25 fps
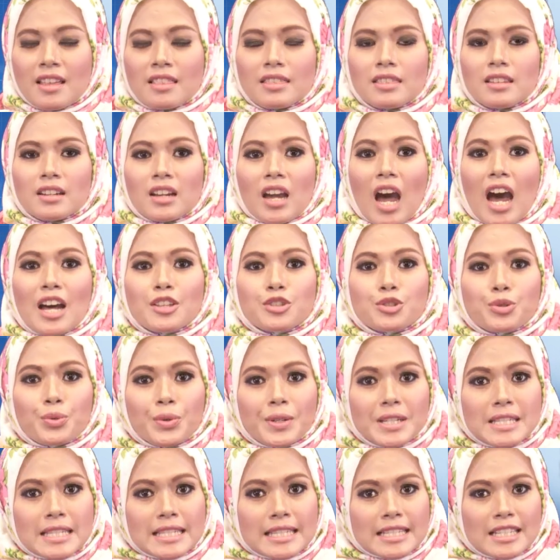The
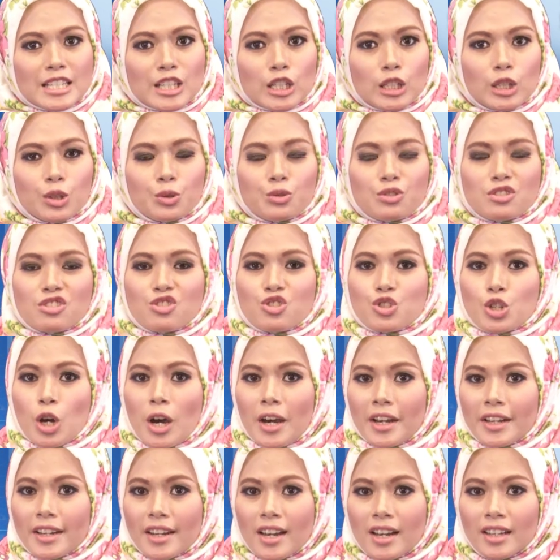countries include
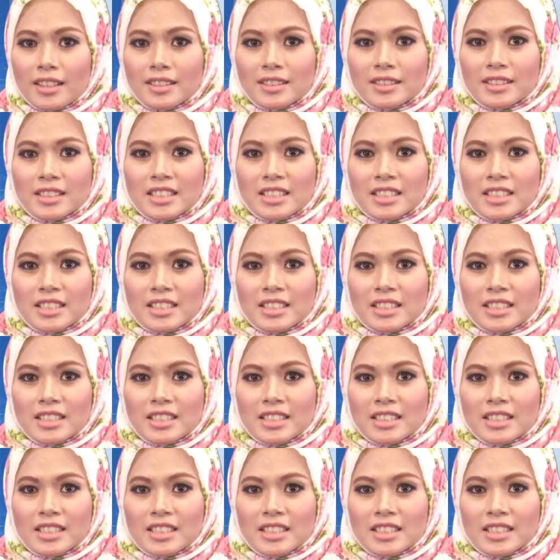China,